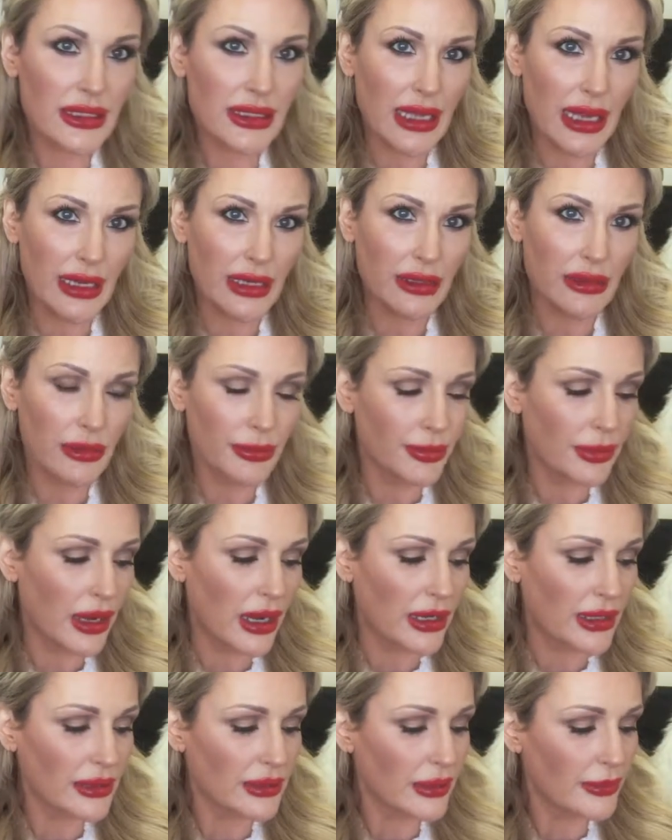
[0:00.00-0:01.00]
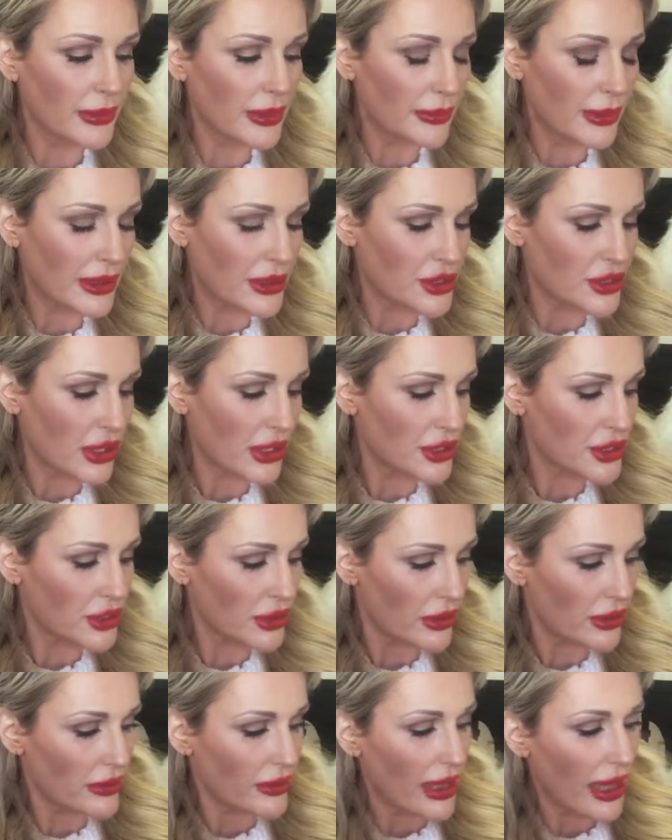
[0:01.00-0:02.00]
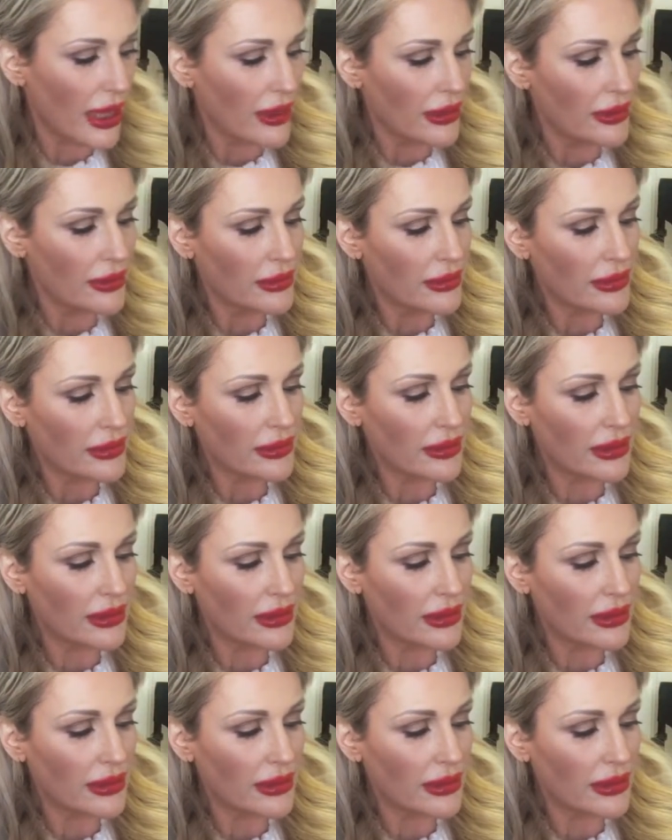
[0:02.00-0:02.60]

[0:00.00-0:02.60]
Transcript: to side in the product. Let me make sure I show you that.